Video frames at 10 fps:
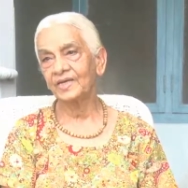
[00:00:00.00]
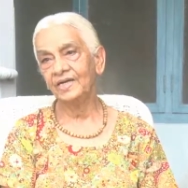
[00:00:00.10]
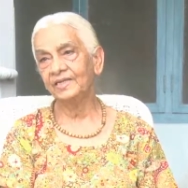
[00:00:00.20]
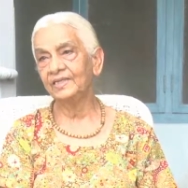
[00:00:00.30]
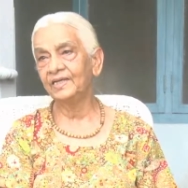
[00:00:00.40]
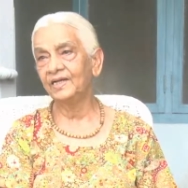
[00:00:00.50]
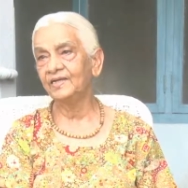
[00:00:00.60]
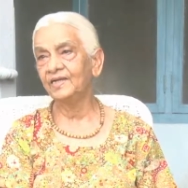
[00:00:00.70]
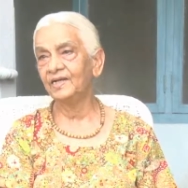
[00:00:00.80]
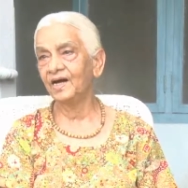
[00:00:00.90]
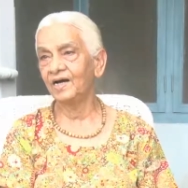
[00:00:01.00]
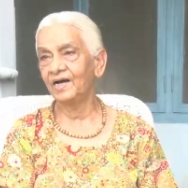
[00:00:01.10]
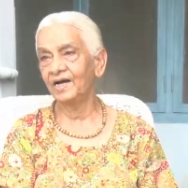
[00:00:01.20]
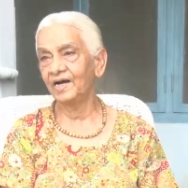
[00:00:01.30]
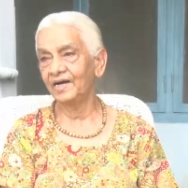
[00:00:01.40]
And then
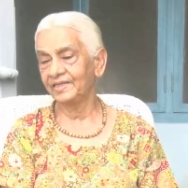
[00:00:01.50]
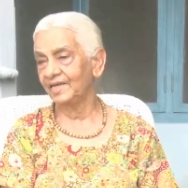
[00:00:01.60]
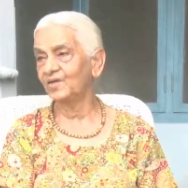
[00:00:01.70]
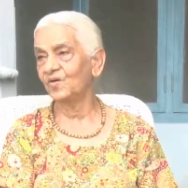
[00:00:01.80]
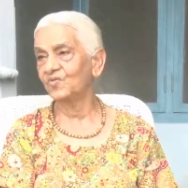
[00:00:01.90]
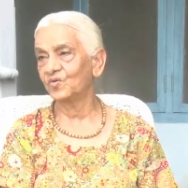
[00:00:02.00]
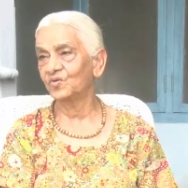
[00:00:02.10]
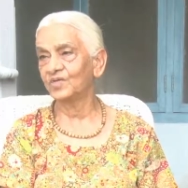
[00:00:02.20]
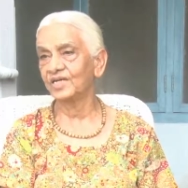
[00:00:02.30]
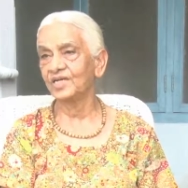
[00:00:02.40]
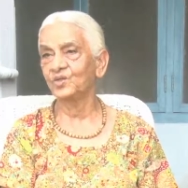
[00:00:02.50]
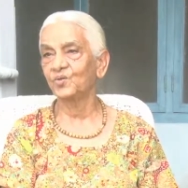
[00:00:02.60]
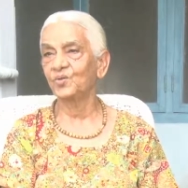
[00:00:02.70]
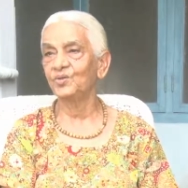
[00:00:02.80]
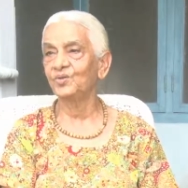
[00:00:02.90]
at the end, of course, as I
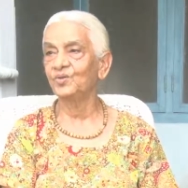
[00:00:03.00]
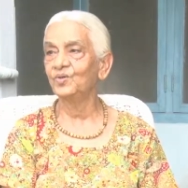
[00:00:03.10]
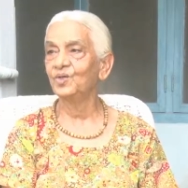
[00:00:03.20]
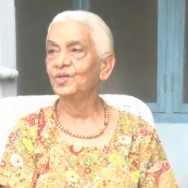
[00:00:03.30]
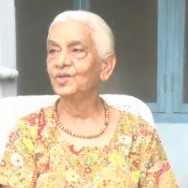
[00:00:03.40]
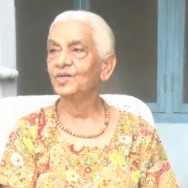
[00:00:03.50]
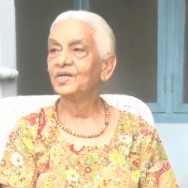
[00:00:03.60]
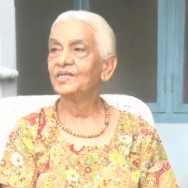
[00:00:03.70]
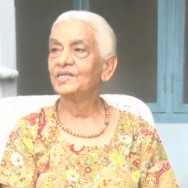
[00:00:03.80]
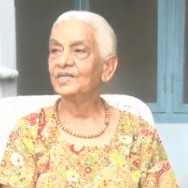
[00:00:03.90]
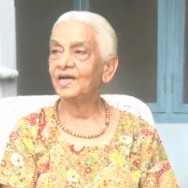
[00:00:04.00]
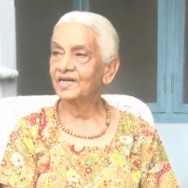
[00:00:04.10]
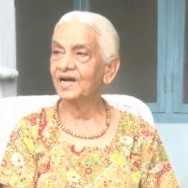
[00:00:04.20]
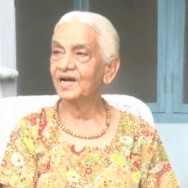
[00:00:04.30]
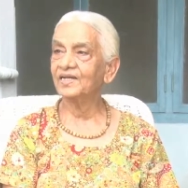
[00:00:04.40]
told you,
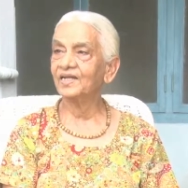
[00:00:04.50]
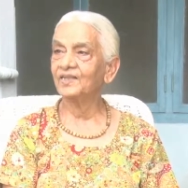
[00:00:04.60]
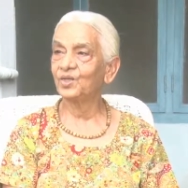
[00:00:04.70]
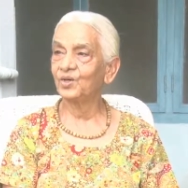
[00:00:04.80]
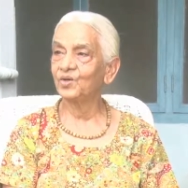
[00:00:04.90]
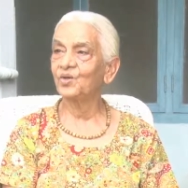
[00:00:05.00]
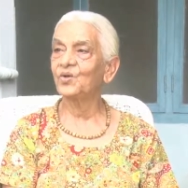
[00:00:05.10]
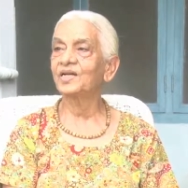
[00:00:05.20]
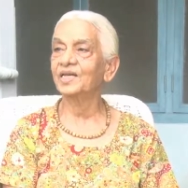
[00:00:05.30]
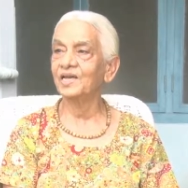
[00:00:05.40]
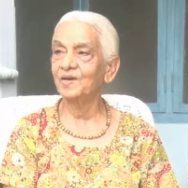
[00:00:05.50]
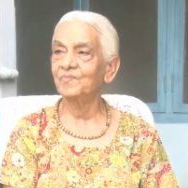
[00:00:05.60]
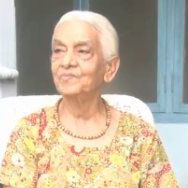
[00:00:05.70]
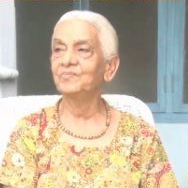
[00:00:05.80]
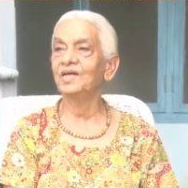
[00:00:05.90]
Eckhart and Theodora came,
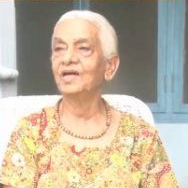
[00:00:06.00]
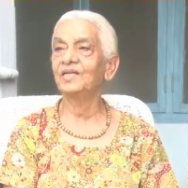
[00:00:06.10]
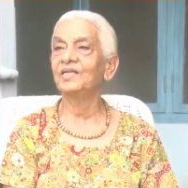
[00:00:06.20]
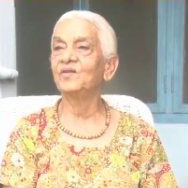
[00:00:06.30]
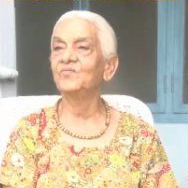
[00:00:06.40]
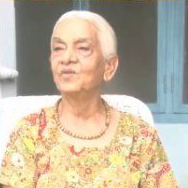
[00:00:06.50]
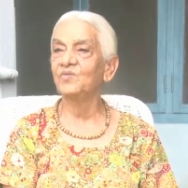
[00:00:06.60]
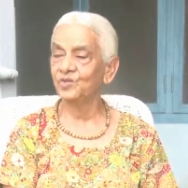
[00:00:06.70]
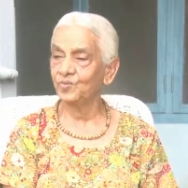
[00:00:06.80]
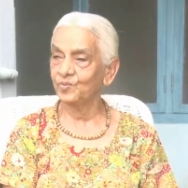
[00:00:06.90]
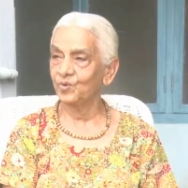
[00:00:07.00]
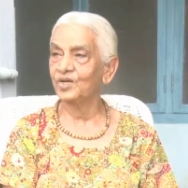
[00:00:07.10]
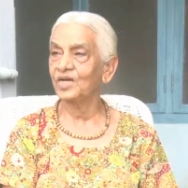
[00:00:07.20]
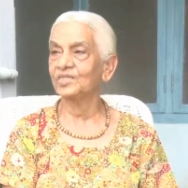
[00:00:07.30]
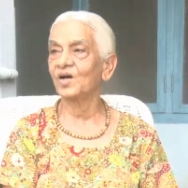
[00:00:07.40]
and then we went to
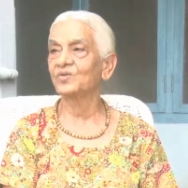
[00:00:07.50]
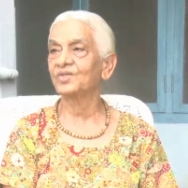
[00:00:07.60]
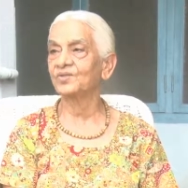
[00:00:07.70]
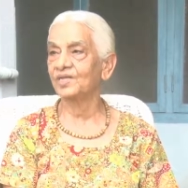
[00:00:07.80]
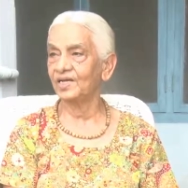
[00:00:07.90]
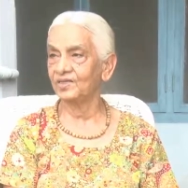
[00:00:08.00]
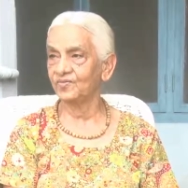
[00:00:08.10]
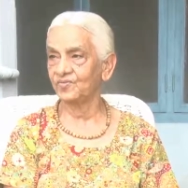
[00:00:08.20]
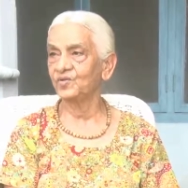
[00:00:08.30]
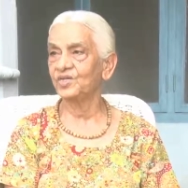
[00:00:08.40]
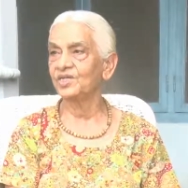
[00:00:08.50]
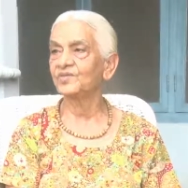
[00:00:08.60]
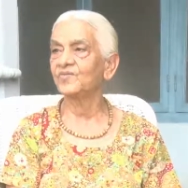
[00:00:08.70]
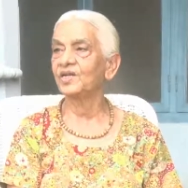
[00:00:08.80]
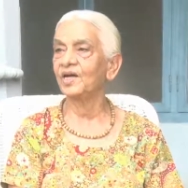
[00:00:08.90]
Purna's house last few days
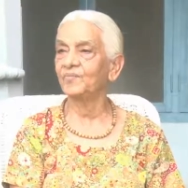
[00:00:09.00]
when